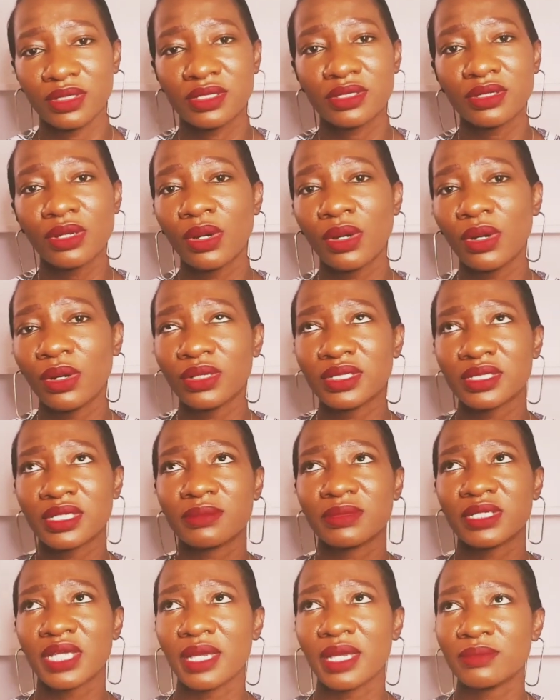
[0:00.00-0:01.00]
So
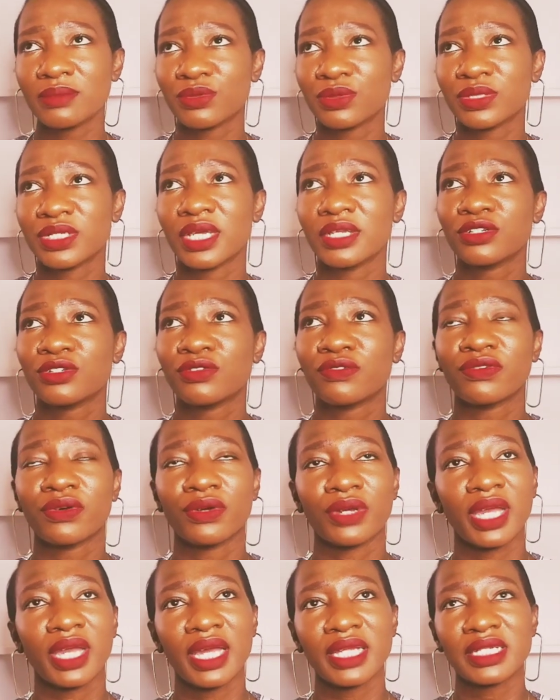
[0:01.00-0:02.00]
sometimes we tend to
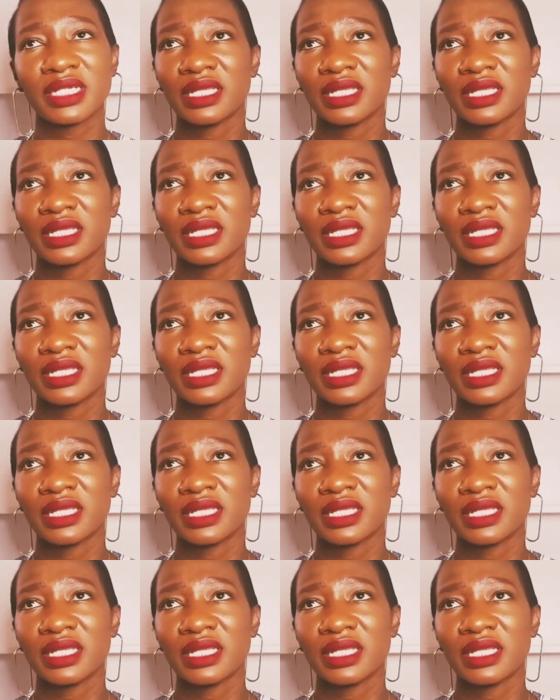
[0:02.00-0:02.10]
forget,